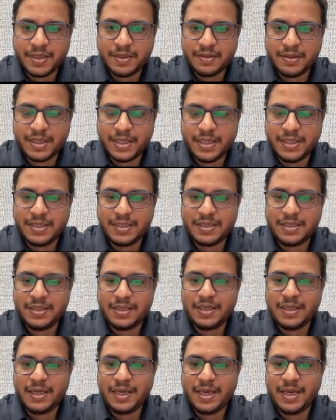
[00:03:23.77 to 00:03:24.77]
right?
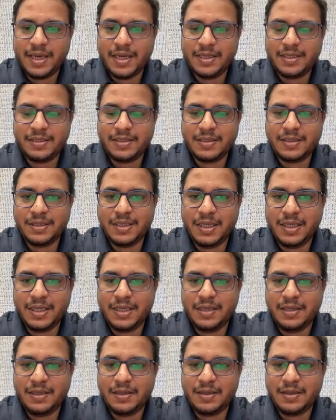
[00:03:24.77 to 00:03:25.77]
And
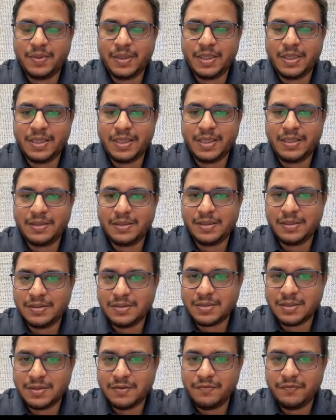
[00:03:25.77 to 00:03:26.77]
they will get
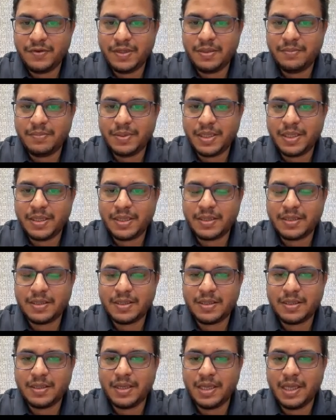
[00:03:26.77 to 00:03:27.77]
instant feedback
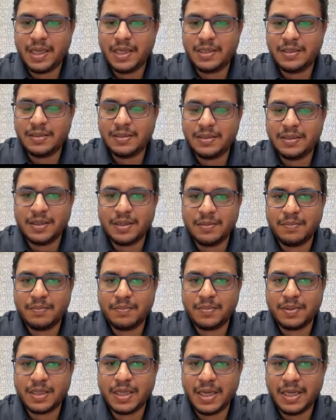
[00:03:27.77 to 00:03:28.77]
and
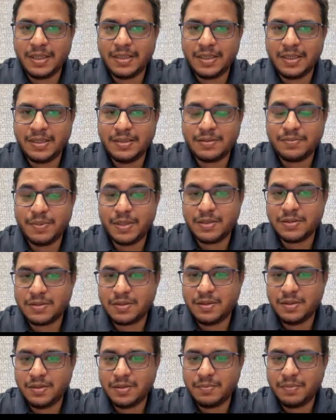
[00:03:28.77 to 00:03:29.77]
guidelines based
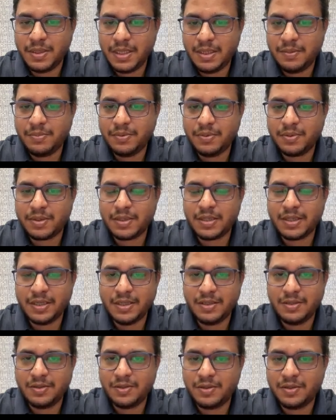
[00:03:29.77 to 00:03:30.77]
on your playbook
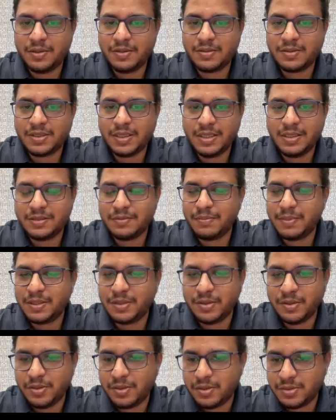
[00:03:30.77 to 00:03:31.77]
and your sales
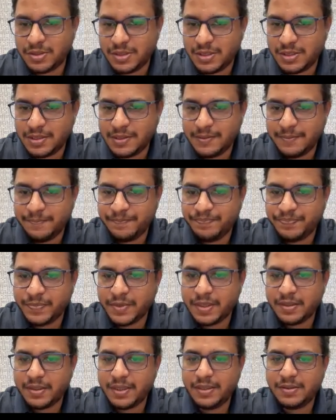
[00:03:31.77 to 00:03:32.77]
methodology,
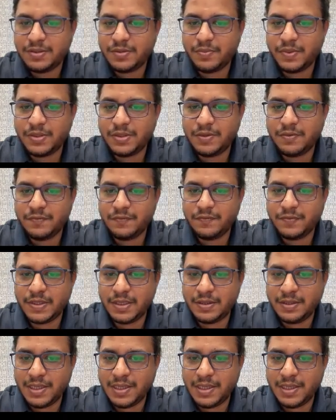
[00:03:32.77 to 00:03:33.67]
right? So once you've done